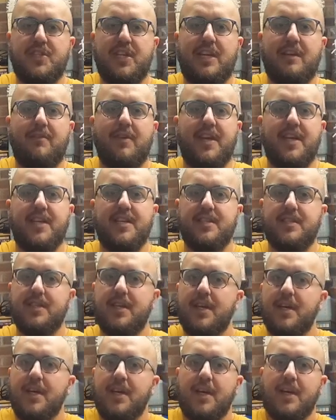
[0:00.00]
TVs
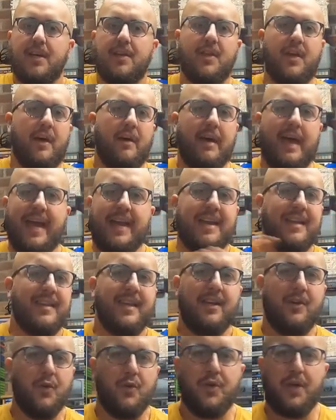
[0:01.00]
that
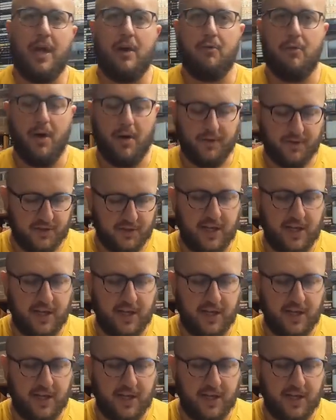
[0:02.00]
anything could go wrong.